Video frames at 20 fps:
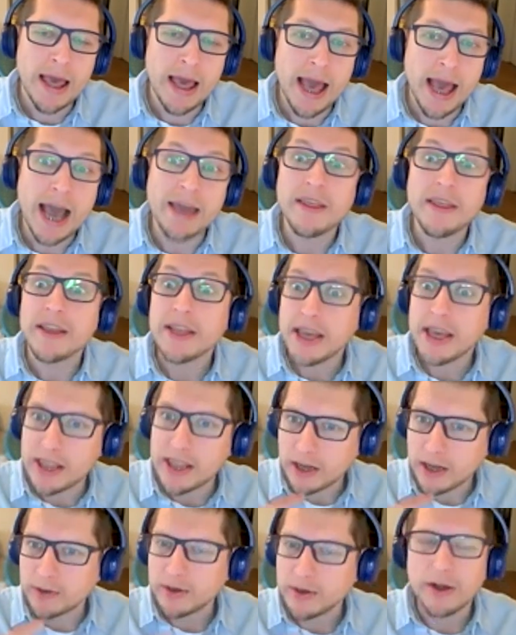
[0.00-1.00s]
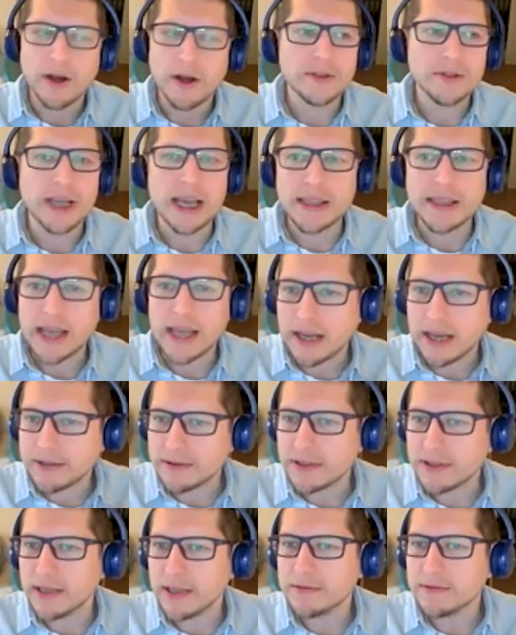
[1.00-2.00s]
And then I'll take that
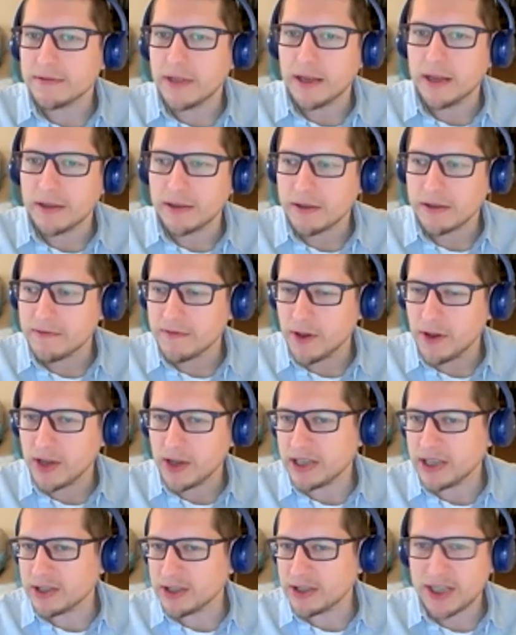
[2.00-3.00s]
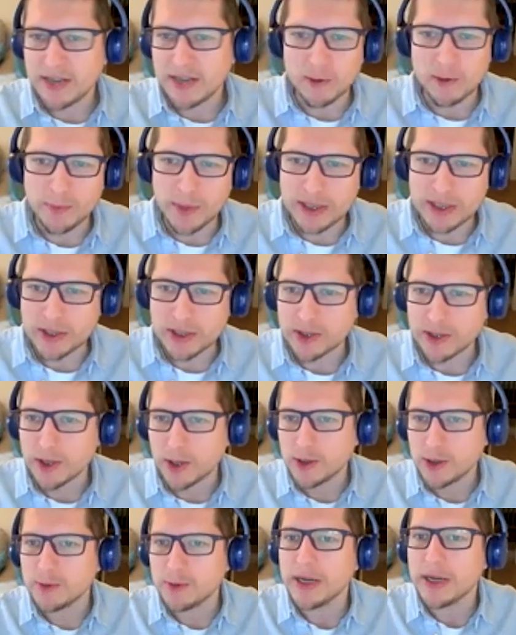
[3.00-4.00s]
and convert it into several pieces of
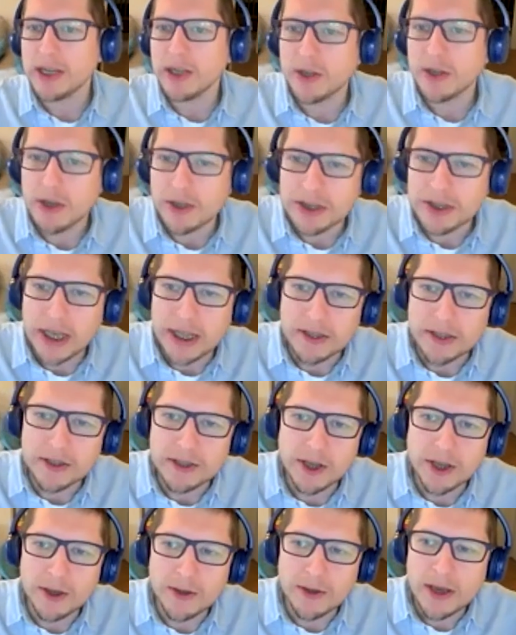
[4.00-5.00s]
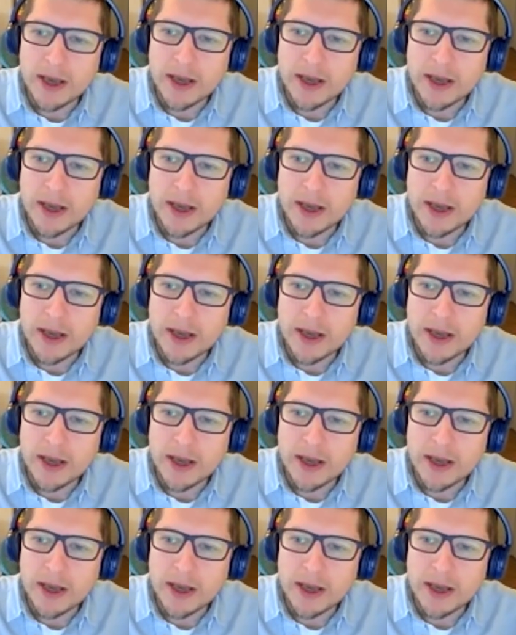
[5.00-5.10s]
social media content. So